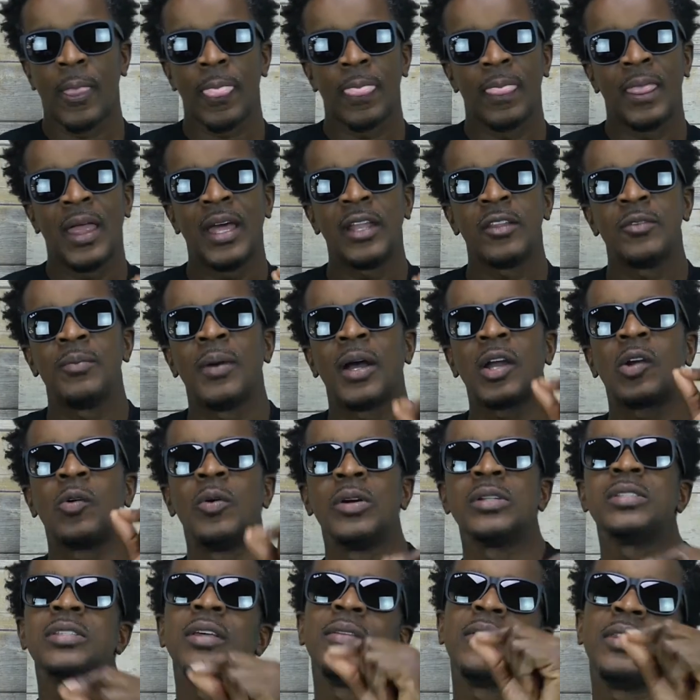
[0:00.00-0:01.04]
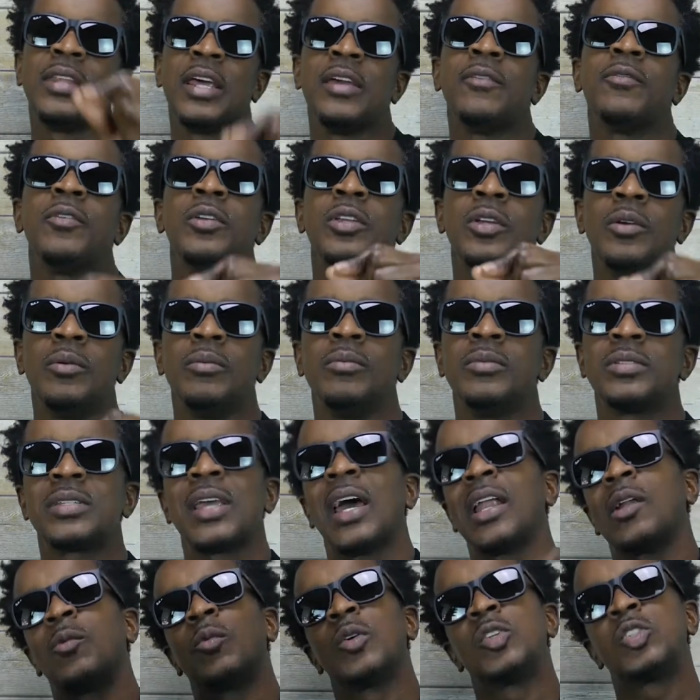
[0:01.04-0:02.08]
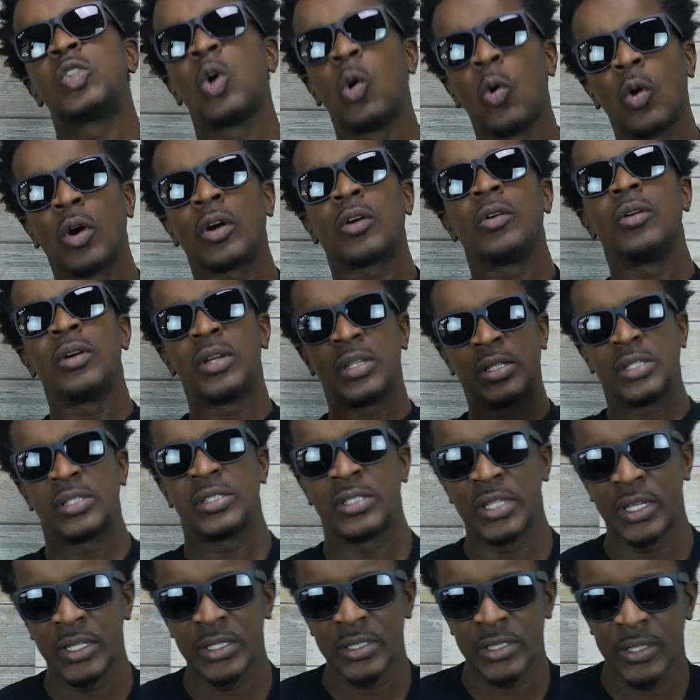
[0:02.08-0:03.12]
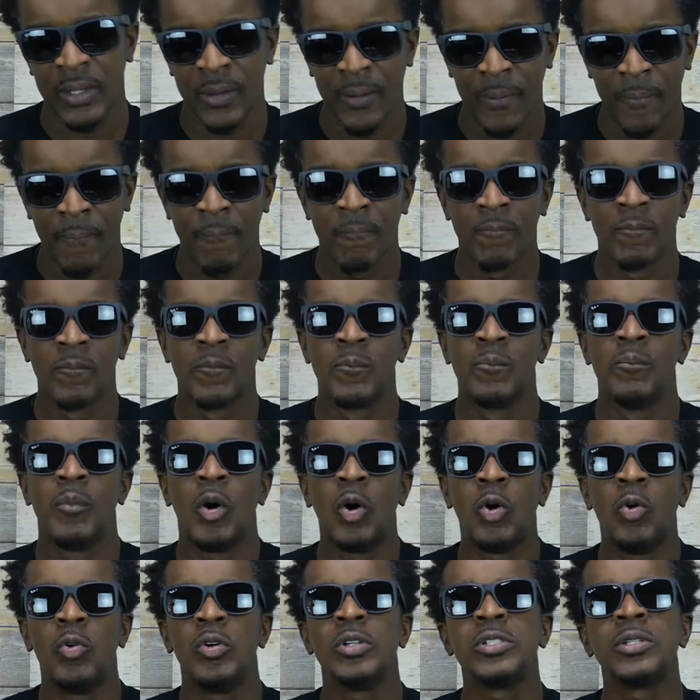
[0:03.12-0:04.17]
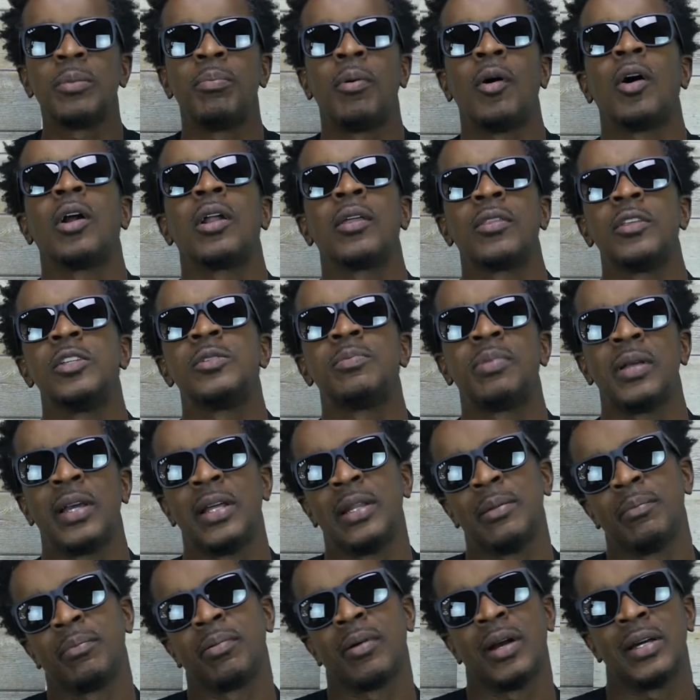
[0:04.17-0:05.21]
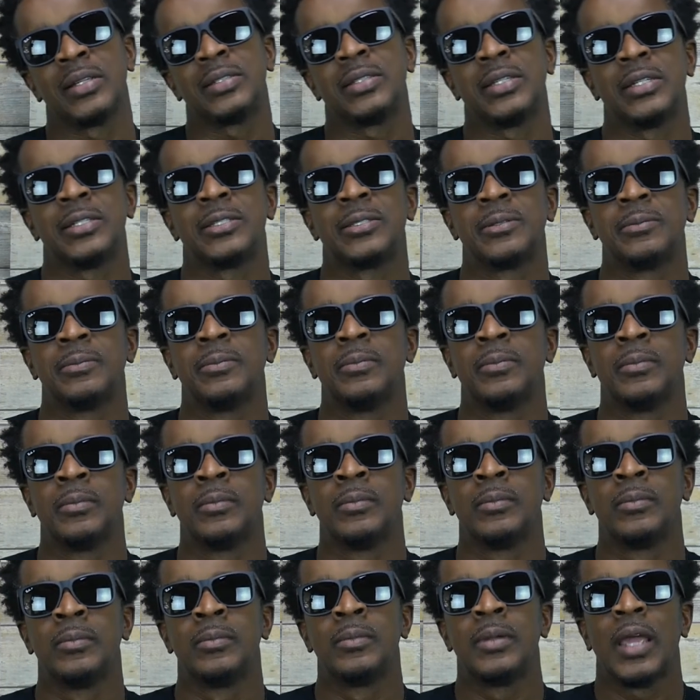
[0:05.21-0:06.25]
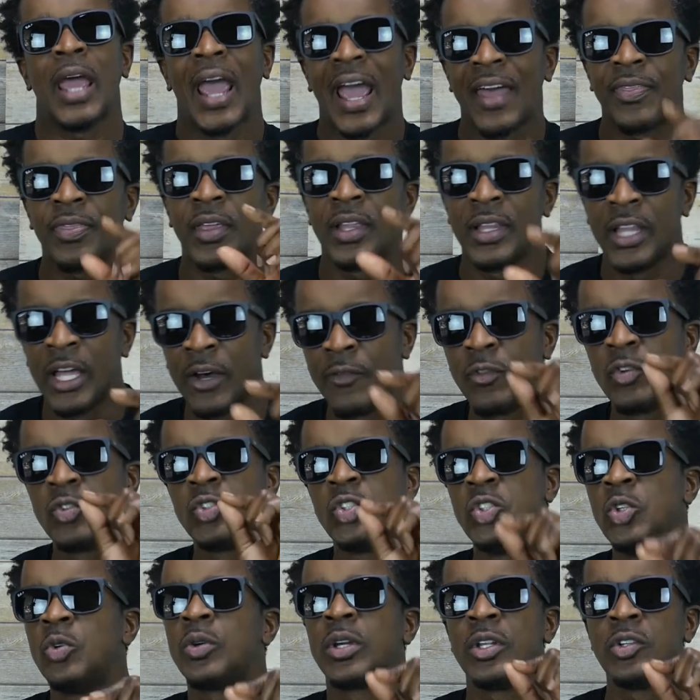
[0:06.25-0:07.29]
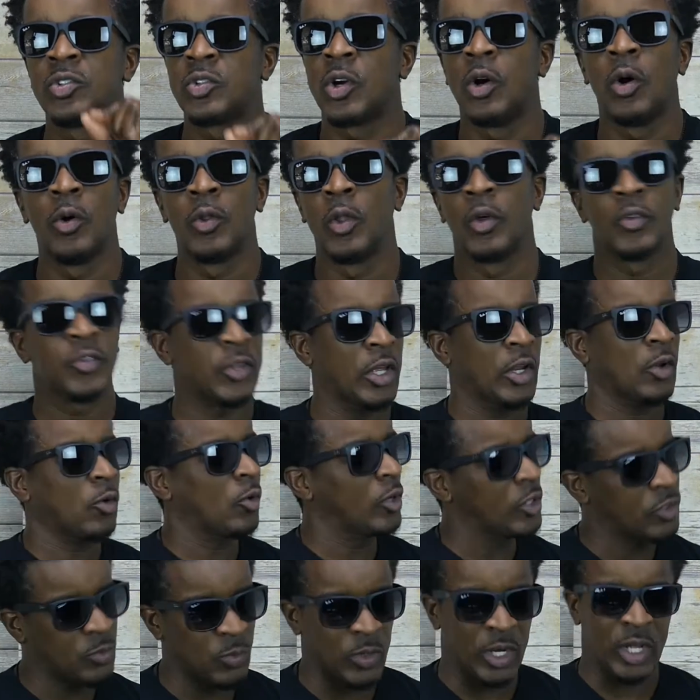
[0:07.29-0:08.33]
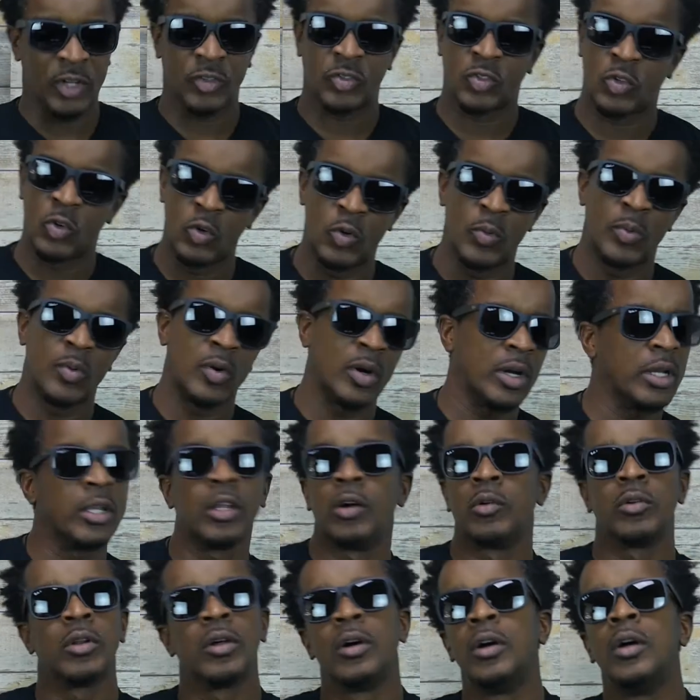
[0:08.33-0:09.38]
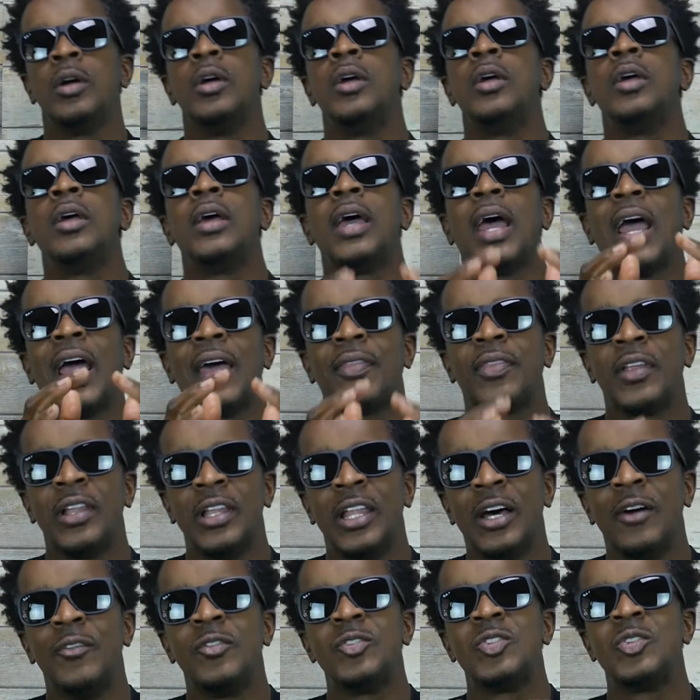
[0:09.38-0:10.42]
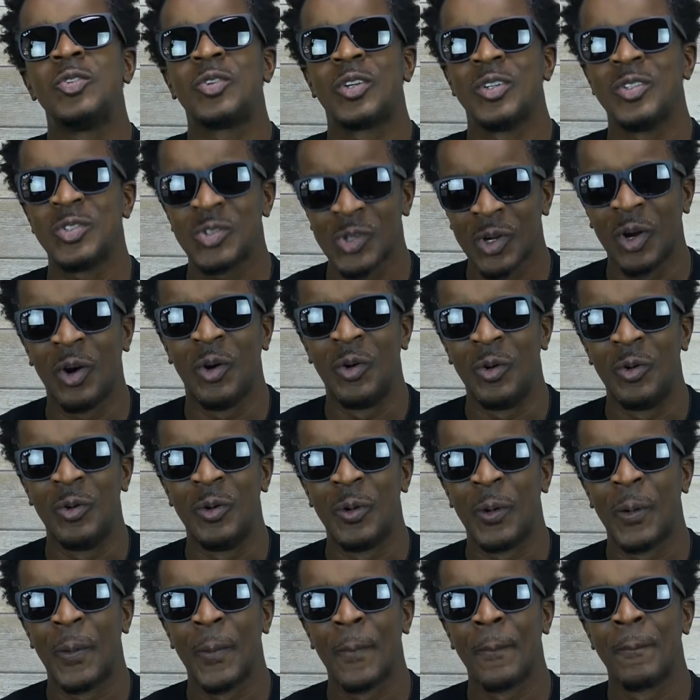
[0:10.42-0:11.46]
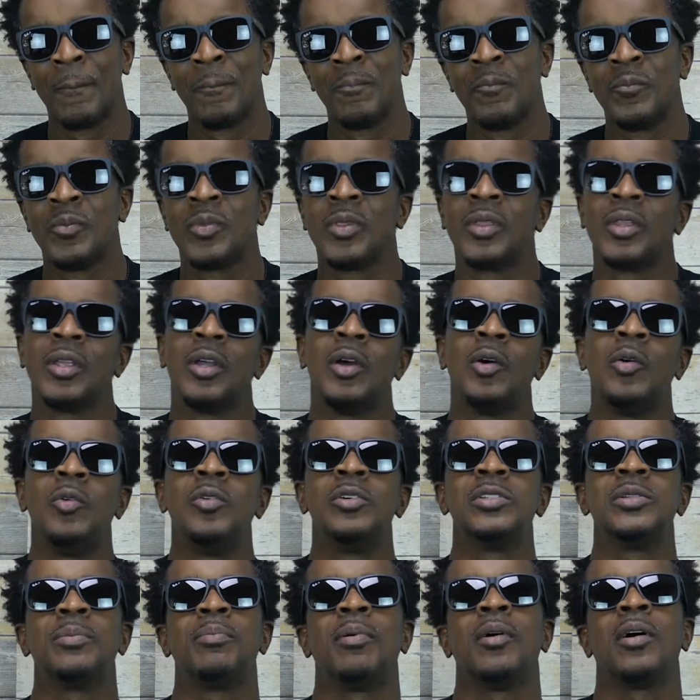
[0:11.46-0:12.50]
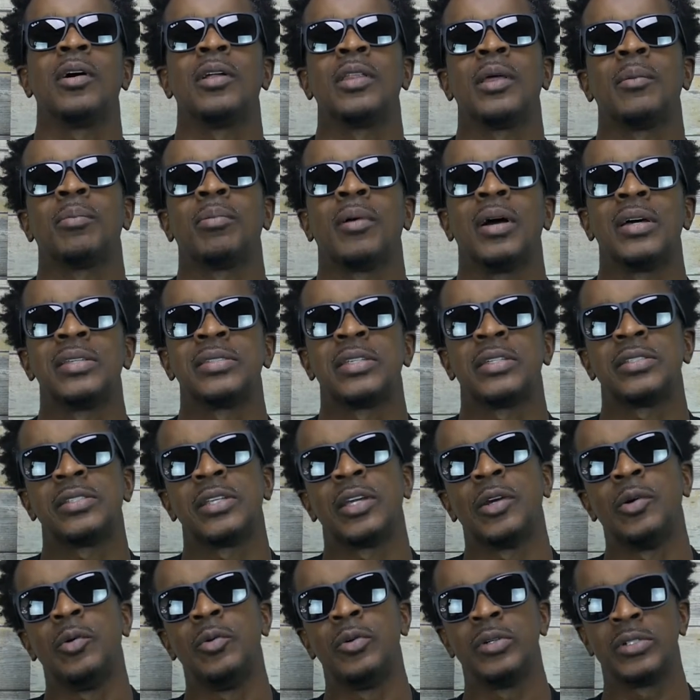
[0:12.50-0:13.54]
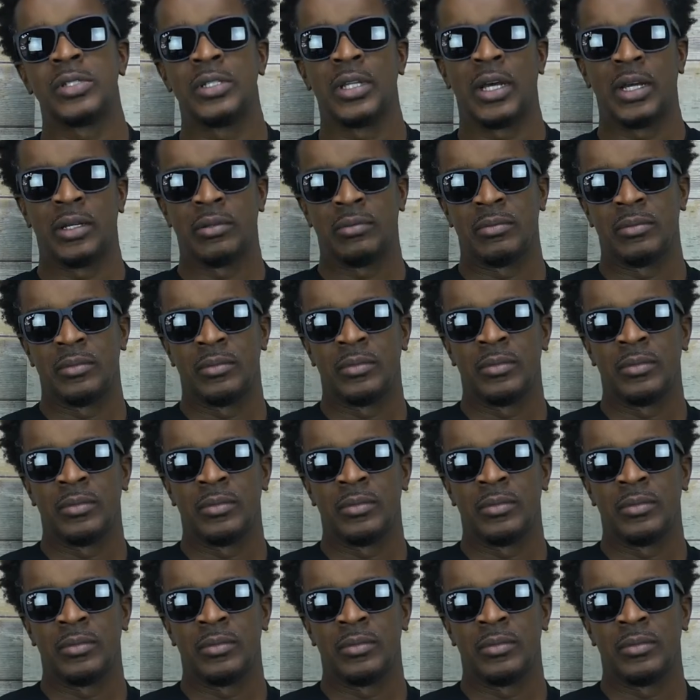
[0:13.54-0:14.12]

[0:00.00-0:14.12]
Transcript: That is my question of the day for you. It's kind of rhetorical in a sense, but who is a part of this planning process? At the levels you control. Don't say, Chris, why school board? No, no. At the levels you control, who is a part of that process and who is not.